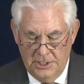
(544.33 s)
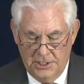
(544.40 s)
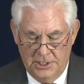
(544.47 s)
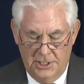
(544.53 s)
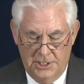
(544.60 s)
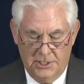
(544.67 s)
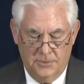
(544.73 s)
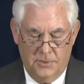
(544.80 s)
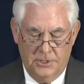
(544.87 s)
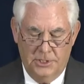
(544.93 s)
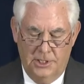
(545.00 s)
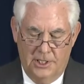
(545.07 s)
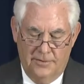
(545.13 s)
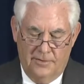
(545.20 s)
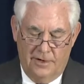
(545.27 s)
to
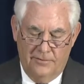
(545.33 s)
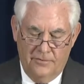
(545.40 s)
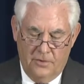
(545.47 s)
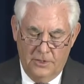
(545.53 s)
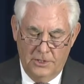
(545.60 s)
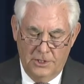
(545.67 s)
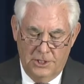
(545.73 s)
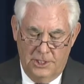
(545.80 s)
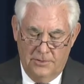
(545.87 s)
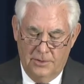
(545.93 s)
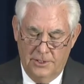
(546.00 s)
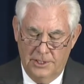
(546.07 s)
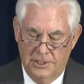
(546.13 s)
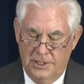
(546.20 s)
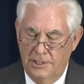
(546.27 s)
6% of our foreign
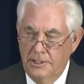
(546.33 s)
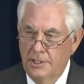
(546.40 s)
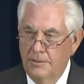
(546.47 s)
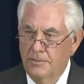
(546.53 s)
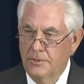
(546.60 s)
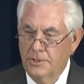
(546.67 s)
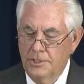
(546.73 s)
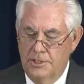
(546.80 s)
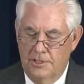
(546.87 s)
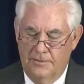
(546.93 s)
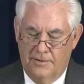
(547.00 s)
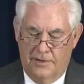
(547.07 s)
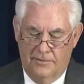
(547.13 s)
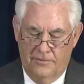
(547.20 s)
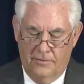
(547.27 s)
generalists and 10%
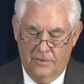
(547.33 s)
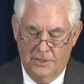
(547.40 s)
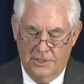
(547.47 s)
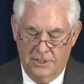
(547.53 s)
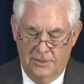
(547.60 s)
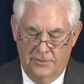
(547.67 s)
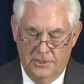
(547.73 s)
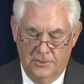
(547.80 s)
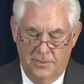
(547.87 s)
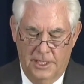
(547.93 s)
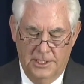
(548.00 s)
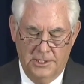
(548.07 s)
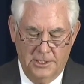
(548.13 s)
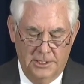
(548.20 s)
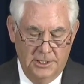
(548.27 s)
of our Foreign Service
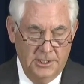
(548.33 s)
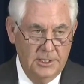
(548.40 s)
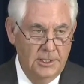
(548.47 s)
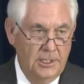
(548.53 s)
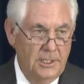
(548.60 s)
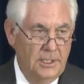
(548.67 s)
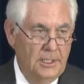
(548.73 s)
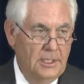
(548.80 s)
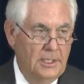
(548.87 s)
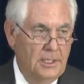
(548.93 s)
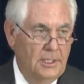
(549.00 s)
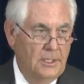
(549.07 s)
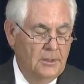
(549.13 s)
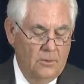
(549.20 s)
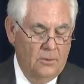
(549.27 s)
specialists.
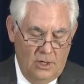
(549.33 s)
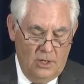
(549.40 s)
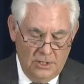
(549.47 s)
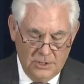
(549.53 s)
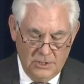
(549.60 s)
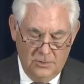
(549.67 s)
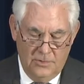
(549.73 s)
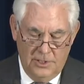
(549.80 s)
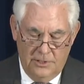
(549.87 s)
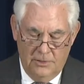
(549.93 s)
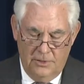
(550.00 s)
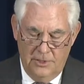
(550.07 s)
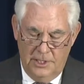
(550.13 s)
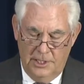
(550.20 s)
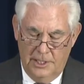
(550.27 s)
We're also
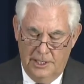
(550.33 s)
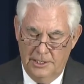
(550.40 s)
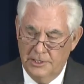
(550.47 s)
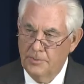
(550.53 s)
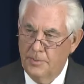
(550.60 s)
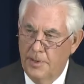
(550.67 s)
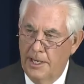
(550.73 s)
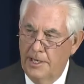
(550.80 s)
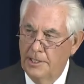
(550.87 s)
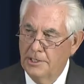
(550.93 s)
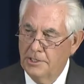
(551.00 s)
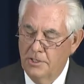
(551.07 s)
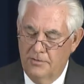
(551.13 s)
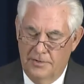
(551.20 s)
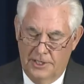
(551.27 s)
recruiting at Hispanic
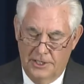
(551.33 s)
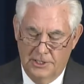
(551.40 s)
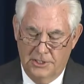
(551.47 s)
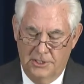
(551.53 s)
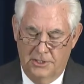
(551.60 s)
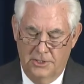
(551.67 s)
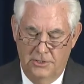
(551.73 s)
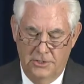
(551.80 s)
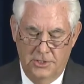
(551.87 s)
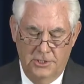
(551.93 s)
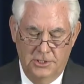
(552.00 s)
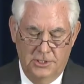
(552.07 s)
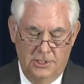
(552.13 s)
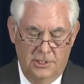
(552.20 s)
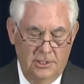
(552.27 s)
serving
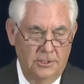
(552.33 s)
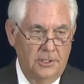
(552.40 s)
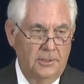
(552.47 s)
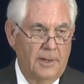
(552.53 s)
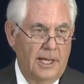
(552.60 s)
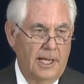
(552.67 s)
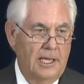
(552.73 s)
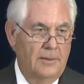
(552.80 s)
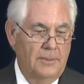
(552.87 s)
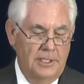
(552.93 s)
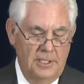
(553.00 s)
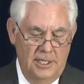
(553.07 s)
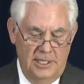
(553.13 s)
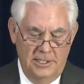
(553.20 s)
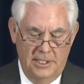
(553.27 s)
institutions, including
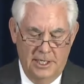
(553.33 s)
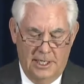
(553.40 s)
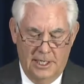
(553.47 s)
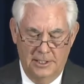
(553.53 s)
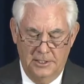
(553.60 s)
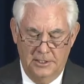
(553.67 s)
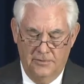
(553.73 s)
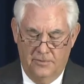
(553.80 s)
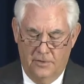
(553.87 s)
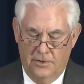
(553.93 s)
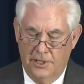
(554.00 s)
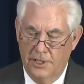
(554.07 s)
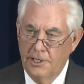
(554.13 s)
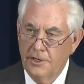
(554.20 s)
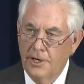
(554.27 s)
Miami-Dade College,
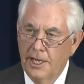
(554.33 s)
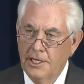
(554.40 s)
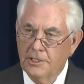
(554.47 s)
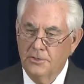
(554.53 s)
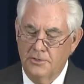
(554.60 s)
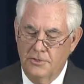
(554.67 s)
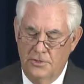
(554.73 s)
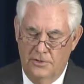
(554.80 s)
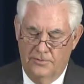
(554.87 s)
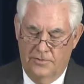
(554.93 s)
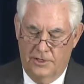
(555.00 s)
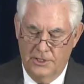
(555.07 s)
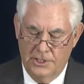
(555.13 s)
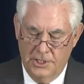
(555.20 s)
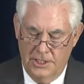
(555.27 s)
Florida International
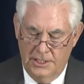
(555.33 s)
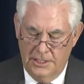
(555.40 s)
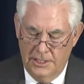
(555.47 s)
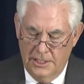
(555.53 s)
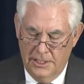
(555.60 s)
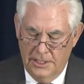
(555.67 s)
University,